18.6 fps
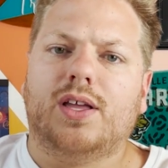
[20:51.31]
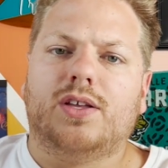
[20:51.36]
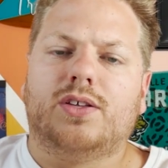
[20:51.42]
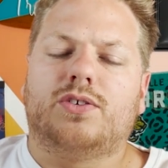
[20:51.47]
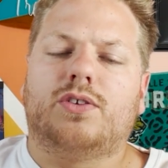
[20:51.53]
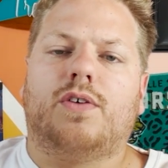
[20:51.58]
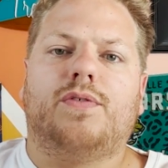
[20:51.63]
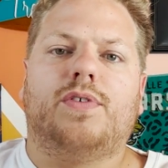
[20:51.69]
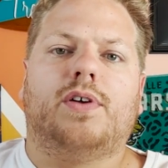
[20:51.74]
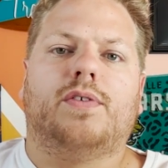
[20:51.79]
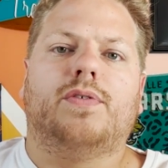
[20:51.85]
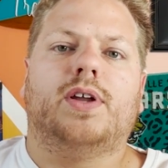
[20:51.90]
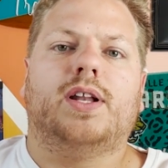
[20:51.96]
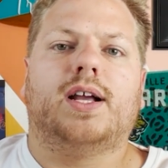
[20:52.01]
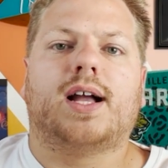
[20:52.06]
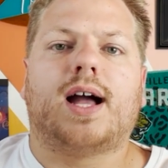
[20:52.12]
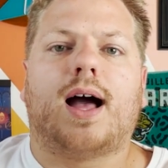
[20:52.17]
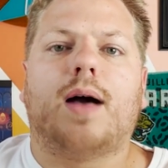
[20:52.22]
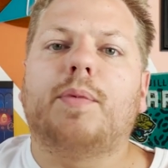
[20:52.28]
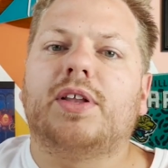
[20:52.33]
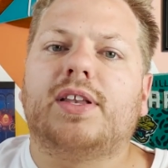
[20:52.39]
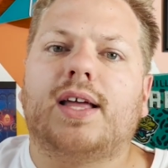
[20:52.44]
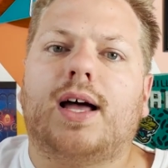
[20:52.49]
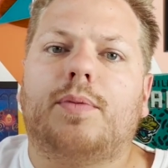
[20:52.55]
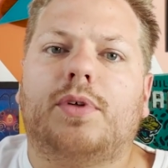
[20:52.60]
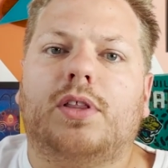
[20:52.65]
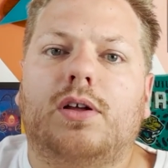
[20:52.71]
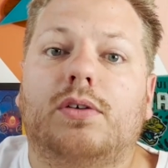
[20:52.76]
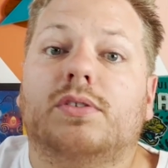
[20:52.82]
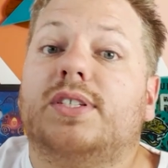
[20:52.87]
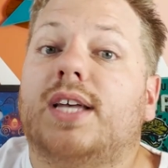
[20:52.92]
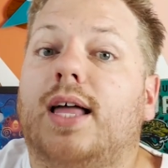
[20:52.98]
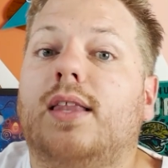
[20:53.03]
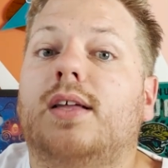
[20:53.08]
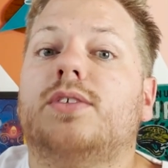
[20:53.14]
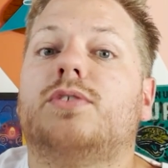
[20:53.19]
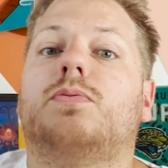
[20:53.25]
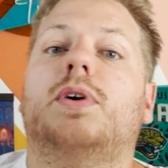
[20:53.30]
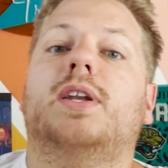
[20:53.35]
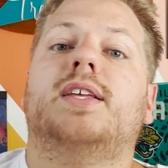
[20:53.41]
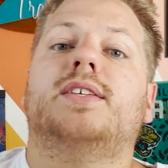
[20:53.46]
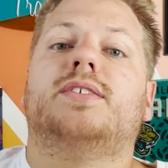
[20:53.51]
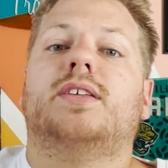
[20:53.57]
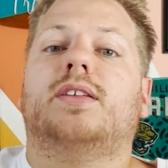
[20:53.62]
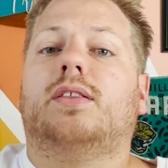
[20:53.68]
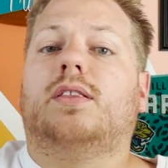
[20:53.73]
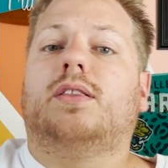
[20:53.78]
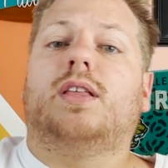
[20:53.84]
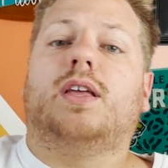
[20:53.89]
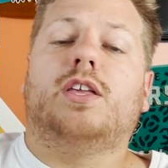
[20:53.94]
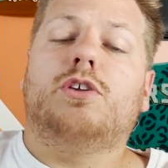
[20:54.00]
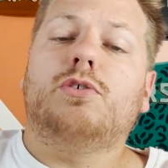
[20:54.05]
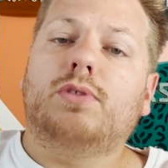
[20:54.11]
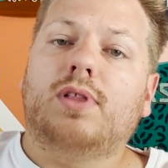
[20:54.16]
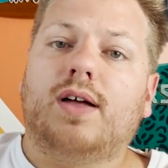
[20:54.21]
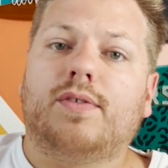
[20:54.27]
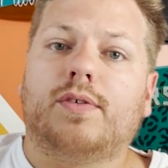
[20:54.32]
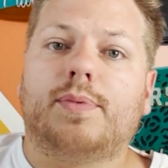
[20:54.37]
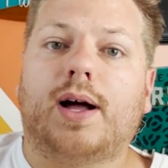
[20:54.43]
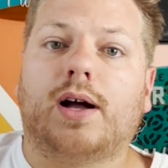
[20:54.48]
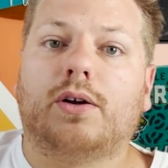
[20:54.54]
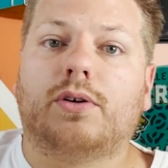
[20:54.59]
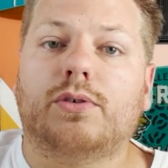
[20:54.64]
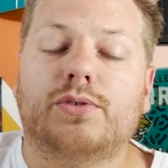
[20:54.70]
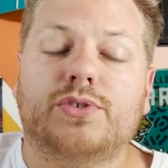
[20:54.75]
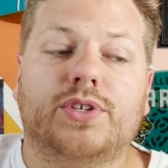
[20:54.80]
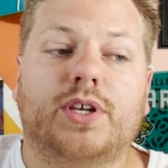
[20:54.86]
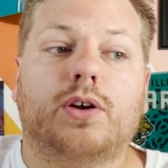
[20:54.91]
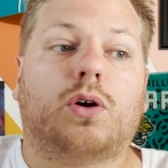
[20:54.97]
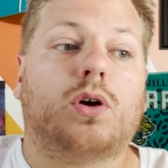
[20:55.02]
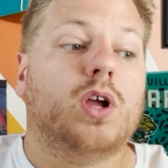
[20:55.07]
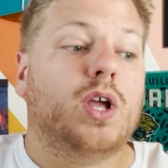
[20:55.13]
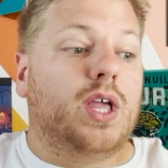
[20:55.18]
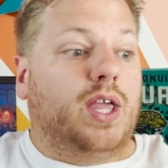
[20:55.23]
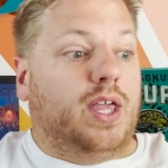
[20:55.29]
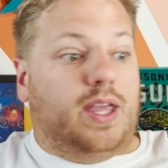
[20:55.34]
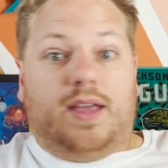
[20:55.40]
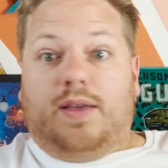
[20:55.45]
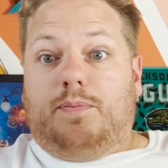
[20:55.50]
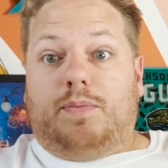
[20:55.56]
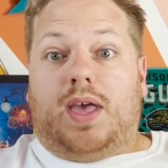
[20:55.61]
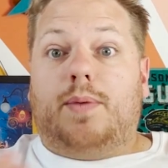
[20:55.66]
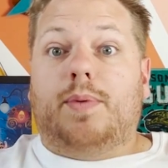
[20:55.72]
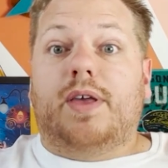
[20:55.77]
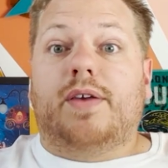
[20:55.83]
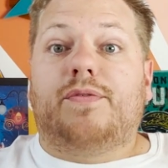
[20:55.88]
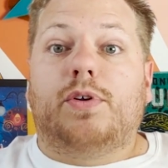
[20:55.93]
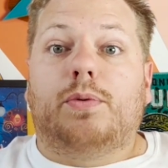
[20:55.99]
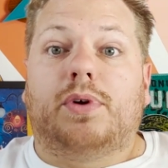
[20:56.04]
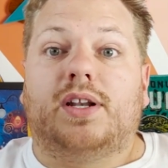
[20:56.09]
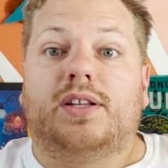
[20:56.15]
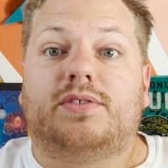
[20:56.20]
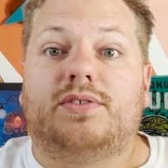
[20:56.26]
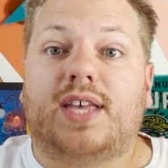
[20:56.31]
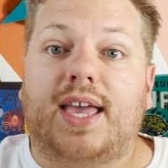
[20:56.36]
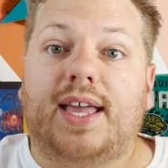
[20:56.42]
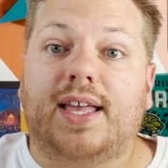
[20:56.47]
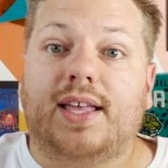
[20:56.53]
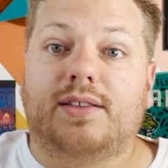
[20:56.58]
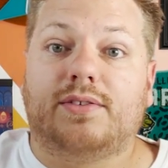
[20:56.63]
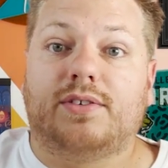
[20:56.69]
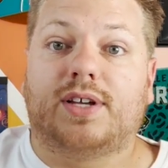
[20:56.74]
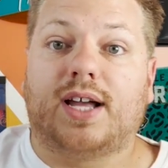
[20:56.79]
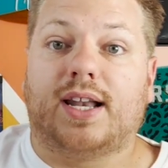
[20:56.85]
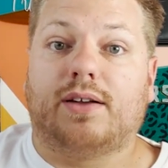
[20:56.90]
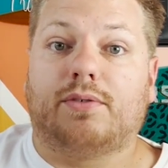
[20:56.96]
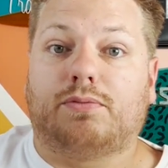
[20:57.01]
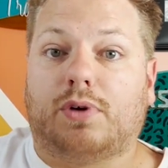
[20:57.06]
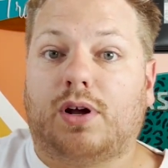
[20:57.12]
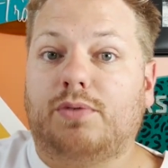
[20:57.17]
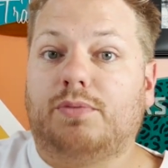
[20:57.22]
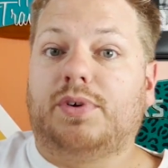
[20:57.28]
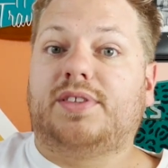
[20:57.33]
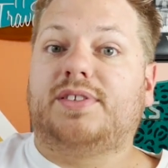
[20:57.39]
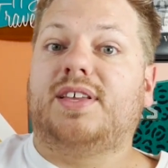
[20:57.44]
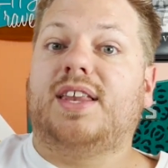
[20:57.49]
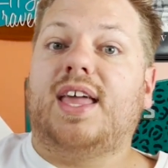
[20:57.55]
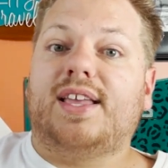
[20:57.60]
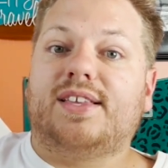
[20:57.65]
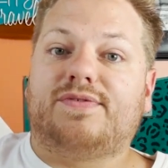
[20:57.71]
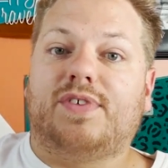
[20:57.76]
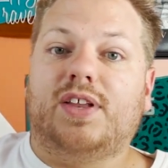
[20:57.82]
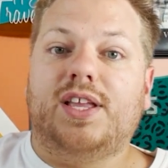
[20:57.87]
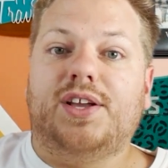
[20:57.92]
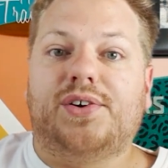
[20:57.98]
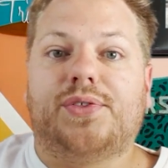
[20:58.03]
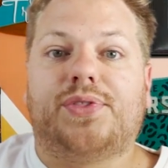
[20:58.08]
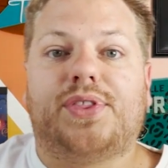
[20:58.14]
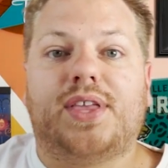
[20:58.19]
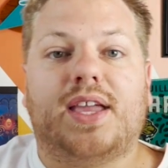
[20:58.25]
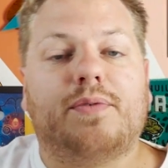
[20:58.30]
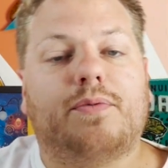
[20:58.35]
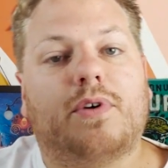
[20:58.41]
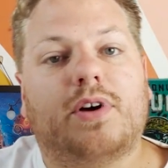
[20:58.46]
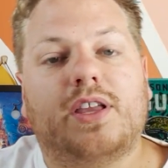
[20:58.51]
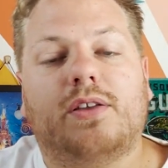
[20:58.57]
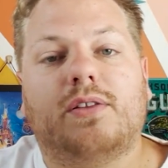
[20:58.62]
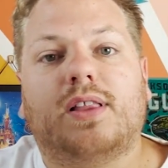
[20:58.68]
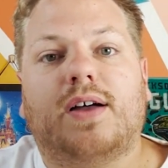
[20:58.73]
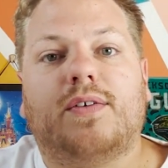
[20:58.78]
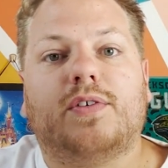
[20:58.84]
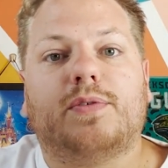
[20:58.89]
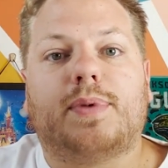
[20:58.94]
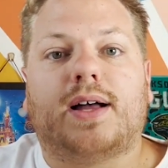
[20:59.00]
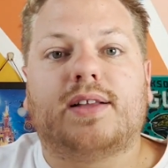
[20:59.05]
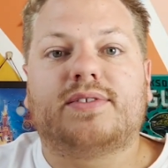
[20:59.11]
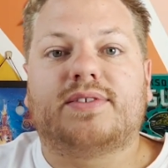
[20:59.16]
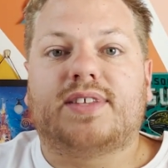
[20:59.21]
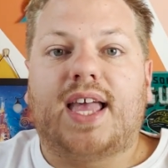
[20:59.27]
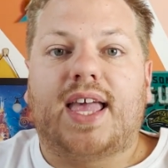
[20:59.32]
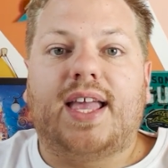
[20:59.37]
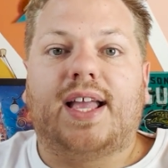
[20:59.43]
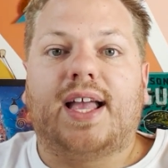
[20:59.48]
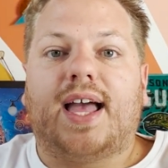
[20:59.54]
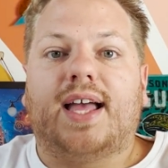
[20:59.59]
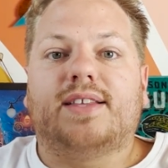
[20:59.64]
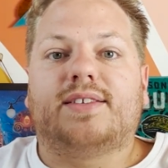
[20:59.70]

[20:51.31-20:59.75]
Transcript: So feel free to comment down below. Tell us what is it that you love about cruising, or maybe if you want to take it and kind of run with today's video theme, what you love about staying at